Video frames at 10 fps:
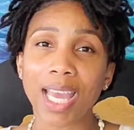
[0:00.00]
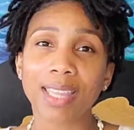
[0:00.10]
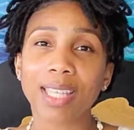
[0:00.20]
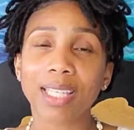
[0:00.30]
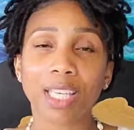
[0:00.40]

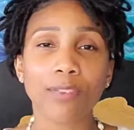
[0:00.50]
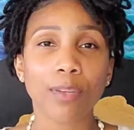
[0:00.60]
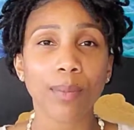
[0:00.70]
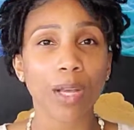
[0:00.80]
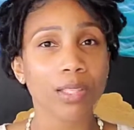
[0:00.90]
and then give
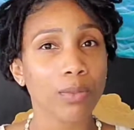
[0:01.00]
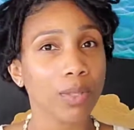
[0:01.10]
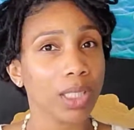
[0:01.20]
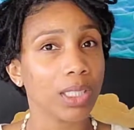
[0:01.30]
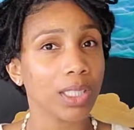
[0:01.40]
your boss a
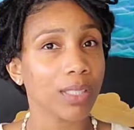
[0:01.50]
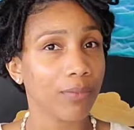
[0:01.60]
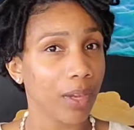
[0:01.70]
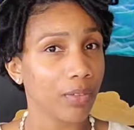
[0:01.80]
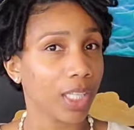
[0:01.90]
really
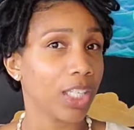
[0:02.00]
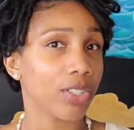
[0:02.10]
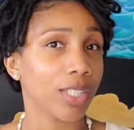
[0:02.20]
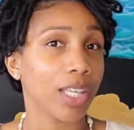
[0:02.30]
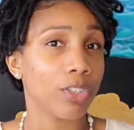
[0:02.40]
good
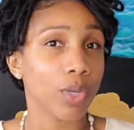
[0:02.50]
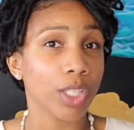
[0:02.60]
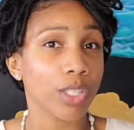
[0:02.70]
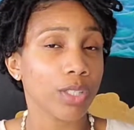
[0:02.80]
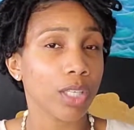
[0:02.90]
foundation that you
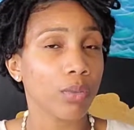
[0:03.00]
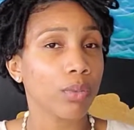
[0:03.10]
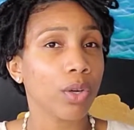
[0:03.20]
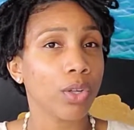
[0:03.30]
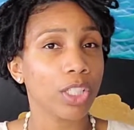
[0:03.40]
understand the
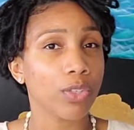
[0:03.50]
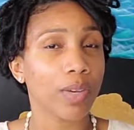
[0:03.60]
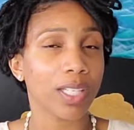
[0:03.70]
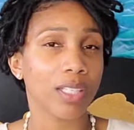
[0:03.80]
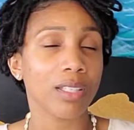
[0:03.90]
role and you've
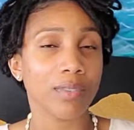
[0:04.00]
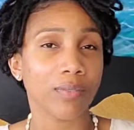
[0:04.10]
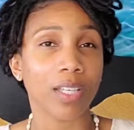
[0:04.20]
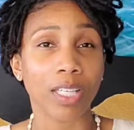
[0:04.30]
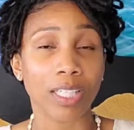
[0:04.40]
identi-
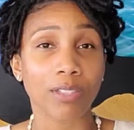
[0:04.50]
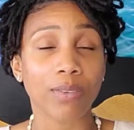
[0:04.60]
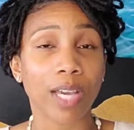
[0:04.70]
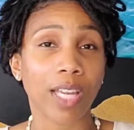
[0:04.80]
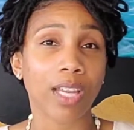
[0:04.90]

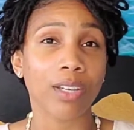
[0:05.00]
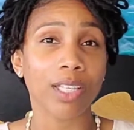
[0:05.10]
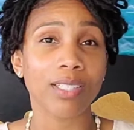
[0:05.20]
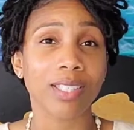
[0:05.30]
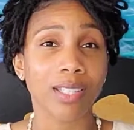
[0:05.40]
identified
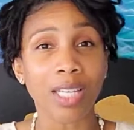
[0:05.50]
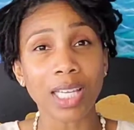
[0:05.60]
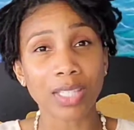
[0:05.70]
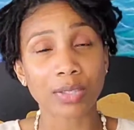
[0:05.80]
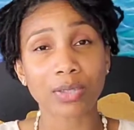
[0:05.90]
areas to,
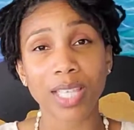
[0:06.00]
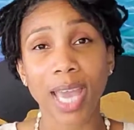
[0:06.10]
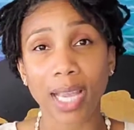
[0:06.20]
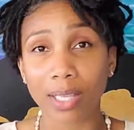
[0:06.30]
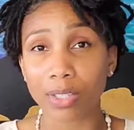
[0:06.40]
to,
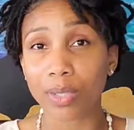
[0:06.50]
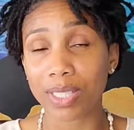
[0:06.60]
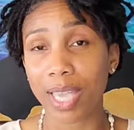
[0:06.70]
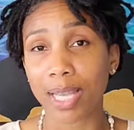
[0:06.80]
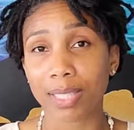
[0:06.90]
tack, to
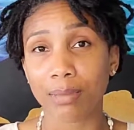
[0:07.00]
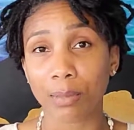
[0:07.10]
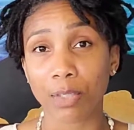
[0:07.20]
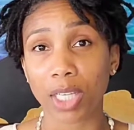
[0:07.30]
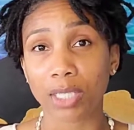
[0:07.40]
attack some
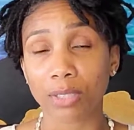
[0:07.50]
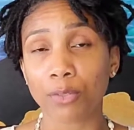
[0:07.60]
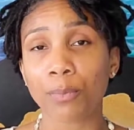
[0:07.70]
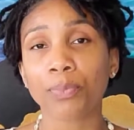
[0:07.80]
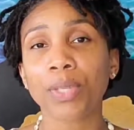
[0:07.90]

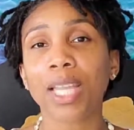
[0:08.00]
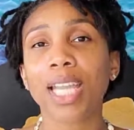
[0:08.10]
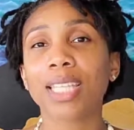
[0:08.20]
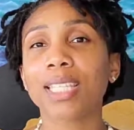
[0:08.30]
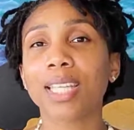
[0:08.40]
objectives
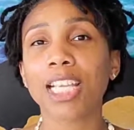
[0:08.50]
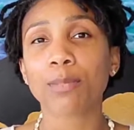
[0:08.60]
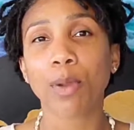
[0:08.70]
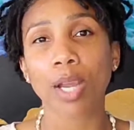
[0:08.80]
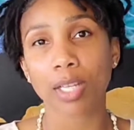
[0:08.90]
and the
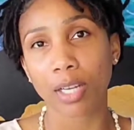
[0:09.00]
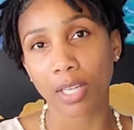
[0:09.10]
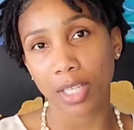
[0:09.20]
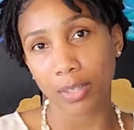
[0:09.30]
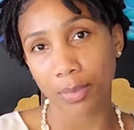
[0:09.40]
next part
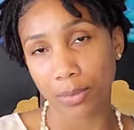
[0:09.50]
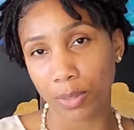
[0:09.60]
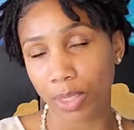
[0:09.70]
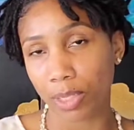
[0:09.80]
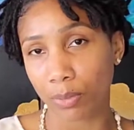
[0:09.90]
are going to be
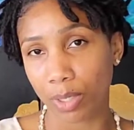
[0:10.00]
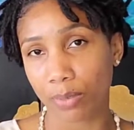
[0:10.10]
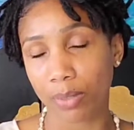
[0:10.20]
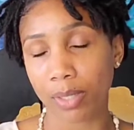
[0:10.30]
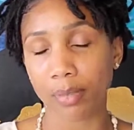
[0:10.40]
really,
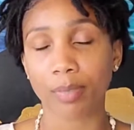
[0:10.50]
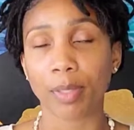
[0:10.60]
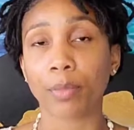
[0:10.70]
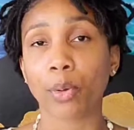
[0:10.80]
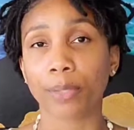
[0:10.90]
really um,
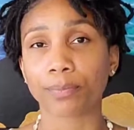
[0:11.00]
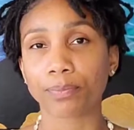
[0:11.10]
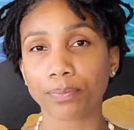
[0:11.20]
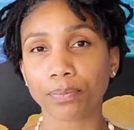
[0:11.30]
important.